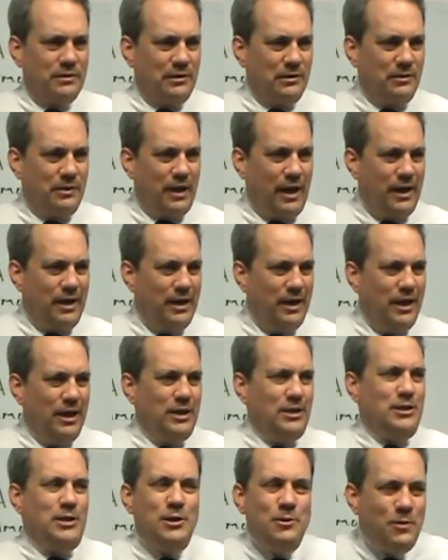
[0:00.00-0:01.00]
Okay?
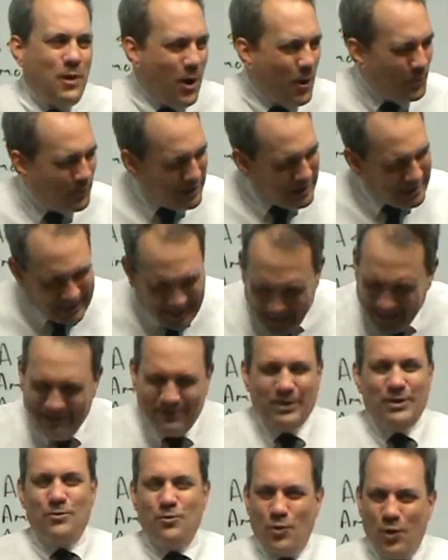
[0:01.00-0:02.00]
You don't
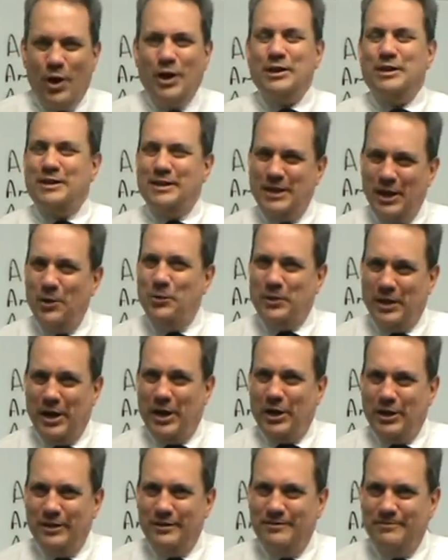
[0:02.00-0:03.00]
even want to go there.
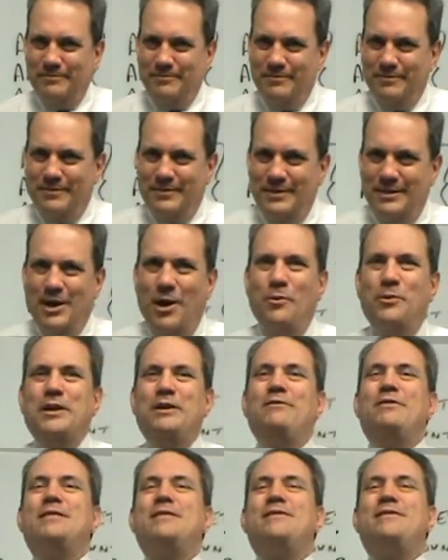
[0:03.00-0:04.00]
Don't
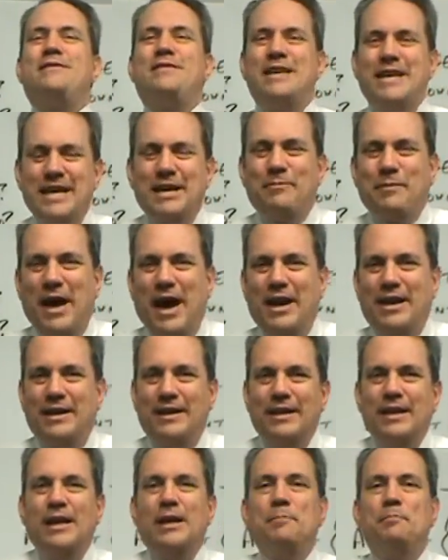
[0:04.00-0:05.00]
even think about it.
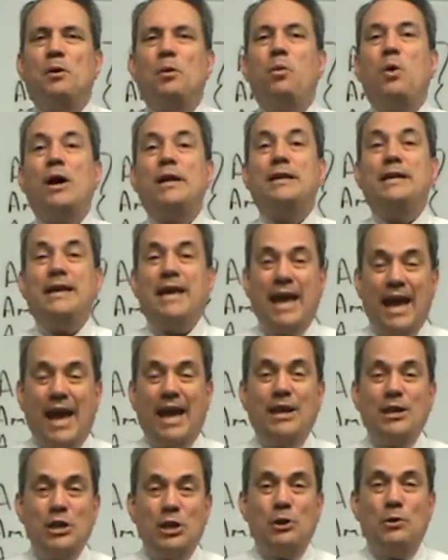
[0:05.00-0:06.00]
But what
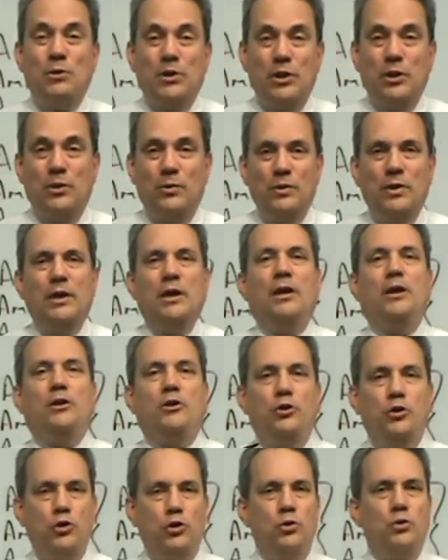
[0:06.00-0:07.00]
can you do?
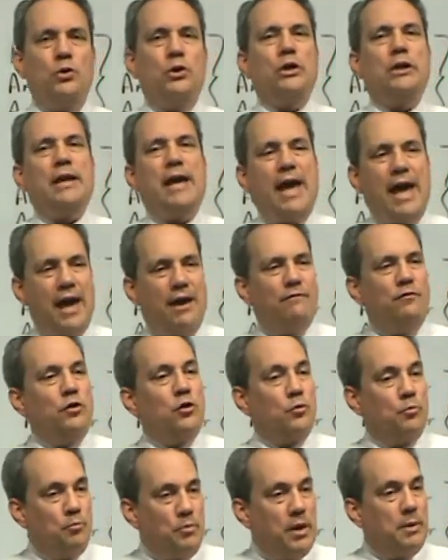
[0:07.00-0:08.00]
You can have your
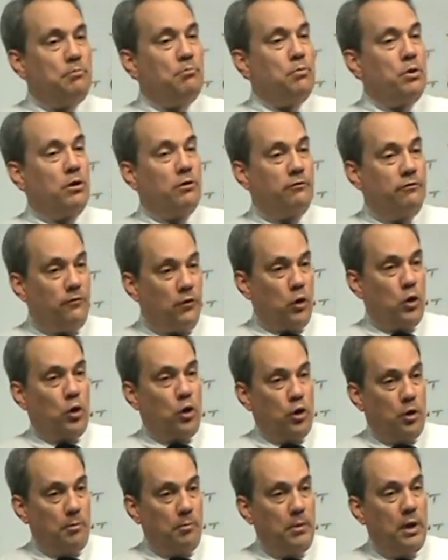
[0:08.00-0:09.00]
member
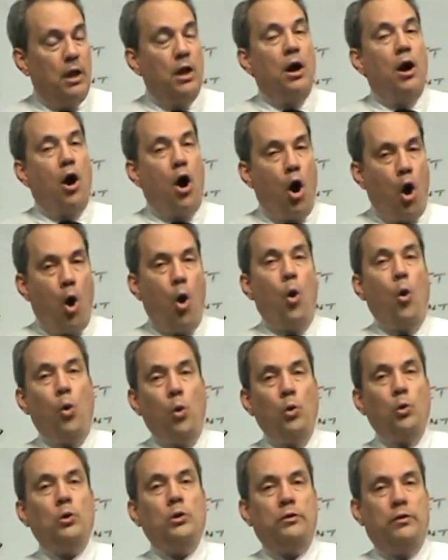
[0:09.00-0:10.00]
firm
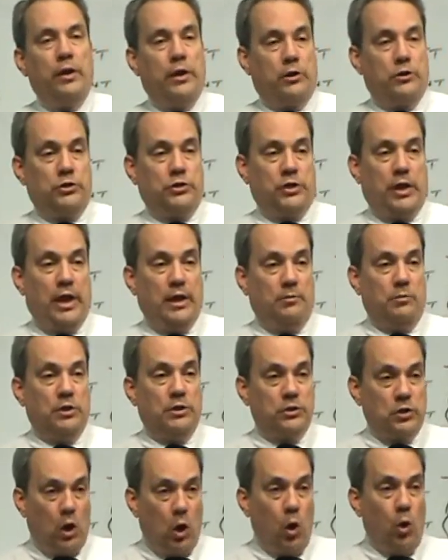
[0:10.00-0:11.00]
hold their
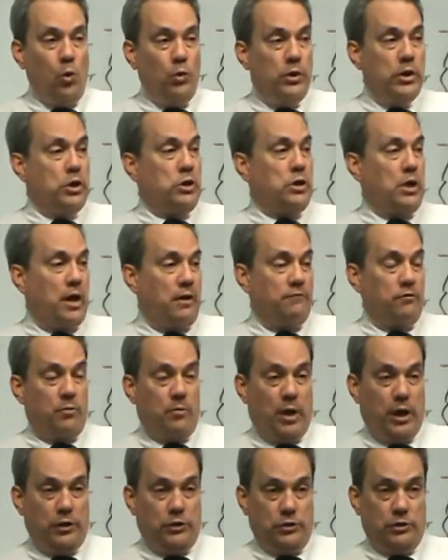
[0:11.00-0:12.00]
statements, hold their
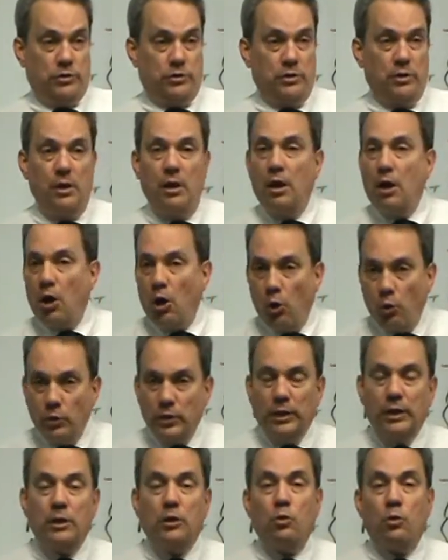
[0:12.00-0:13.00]
confirmations, hold
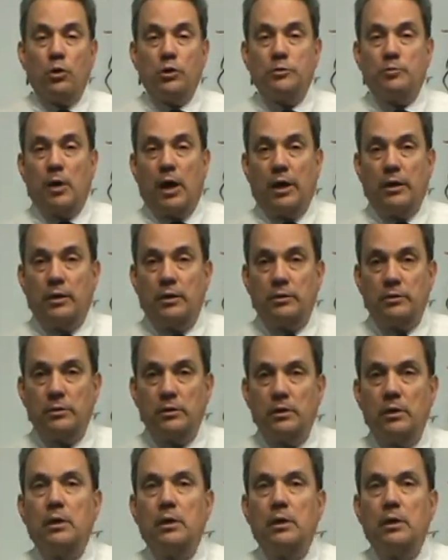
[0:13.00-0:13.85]
any correspondence